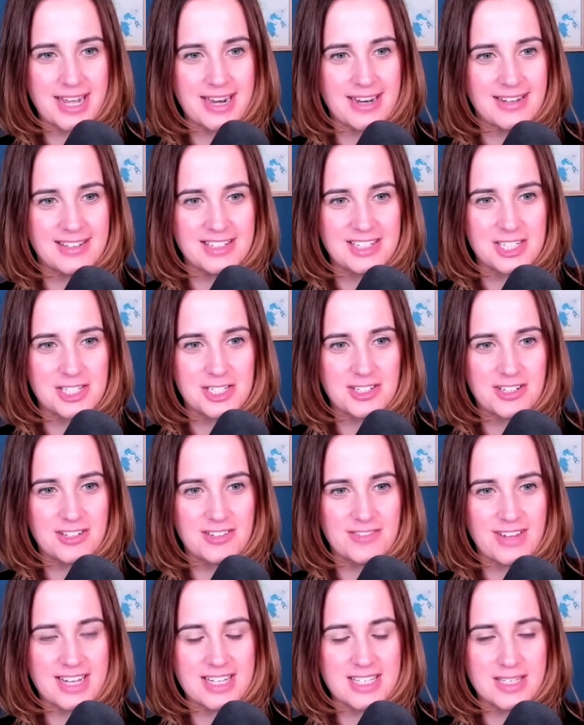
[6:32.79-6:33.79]
get on the digital
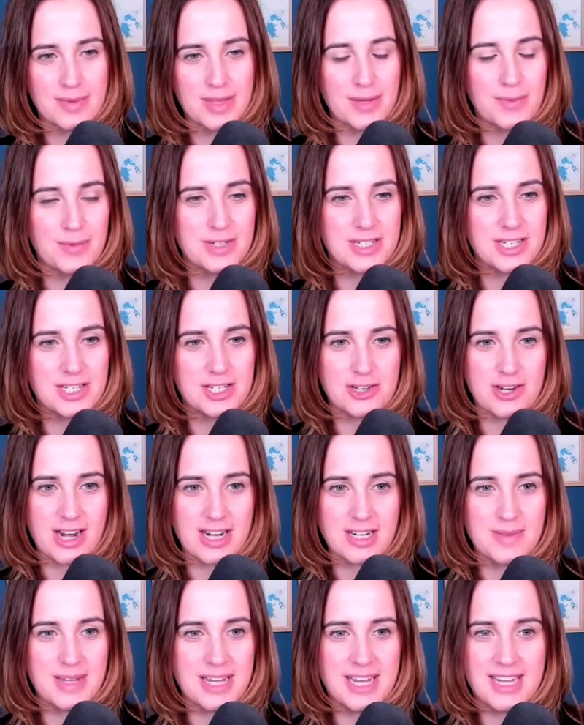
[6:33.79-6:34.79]
device, something would
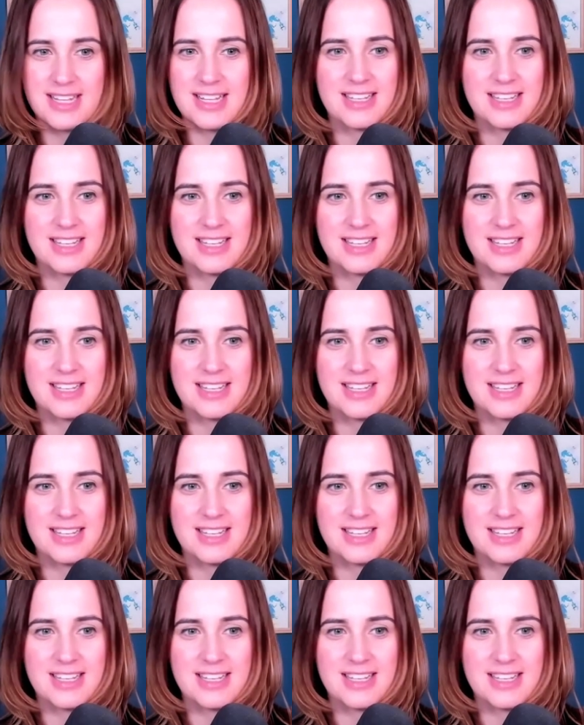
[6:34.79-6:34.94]
distract me.